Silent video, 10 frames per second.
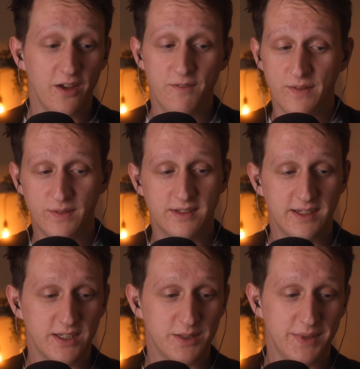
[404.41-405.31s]

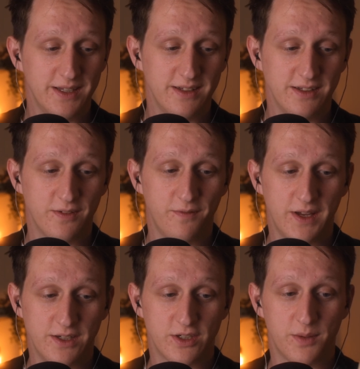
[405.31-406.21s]
56 species of
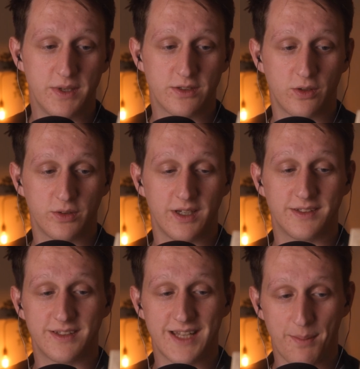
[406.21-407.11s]
fish can be sold as
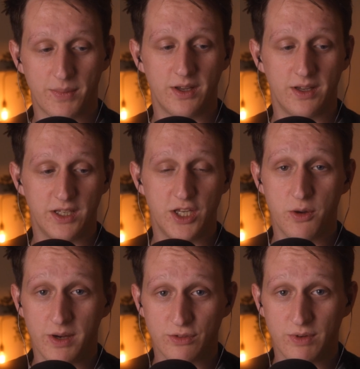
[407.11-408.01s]
snapper in
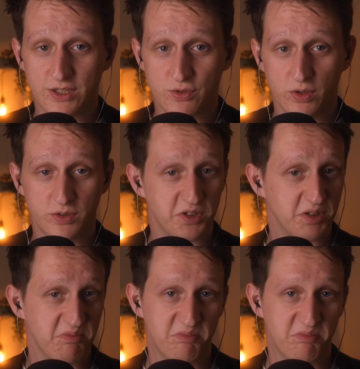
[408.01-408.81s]
US restaurants.